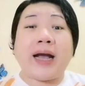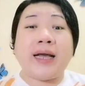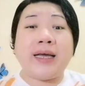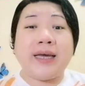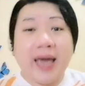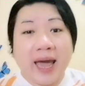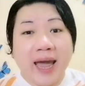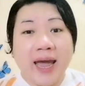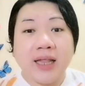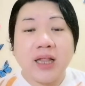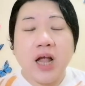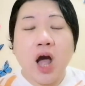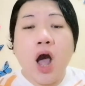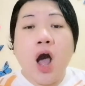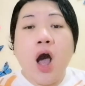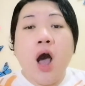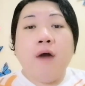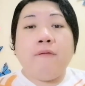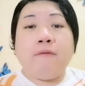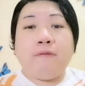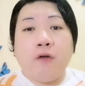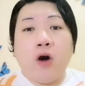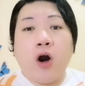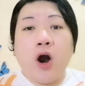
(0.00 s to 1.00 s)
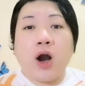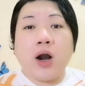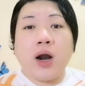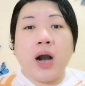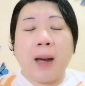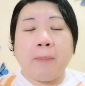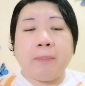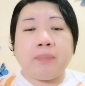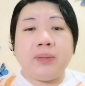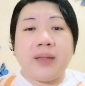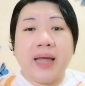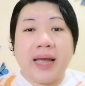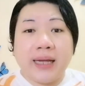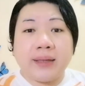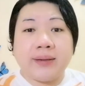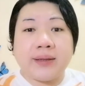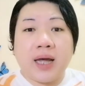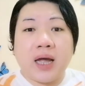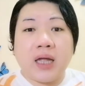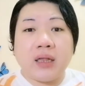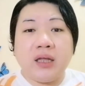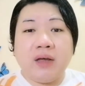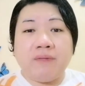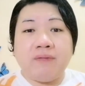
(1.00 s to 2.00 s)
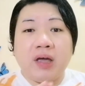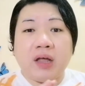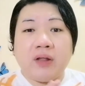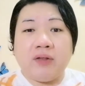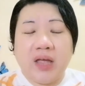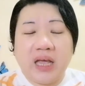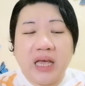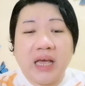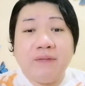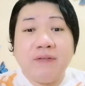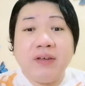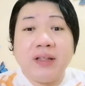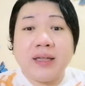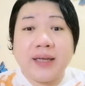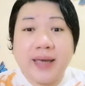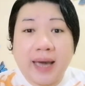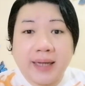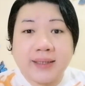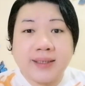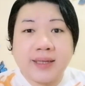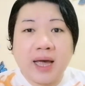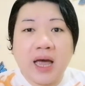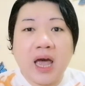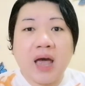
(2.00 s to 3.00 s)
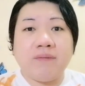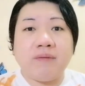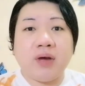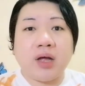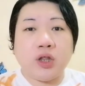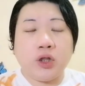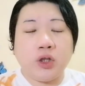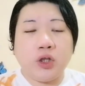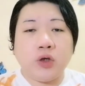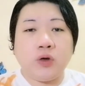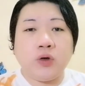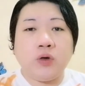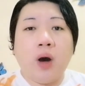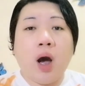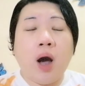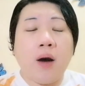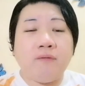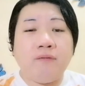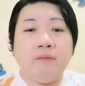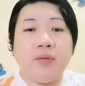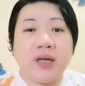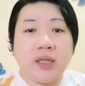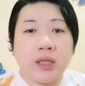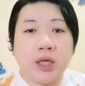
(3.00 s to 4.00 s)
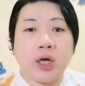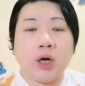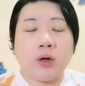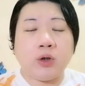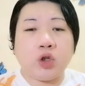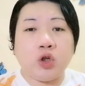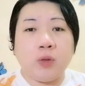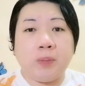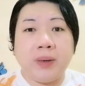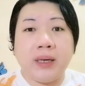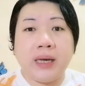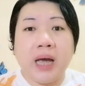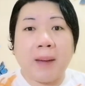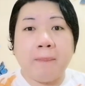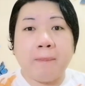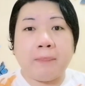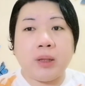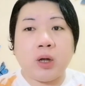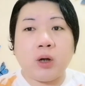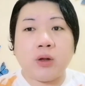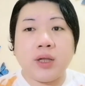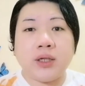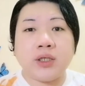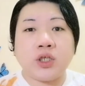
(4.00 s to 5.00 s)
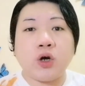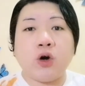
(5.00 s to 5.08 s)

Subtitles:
again for updated if in case I have a new video to be uploaded.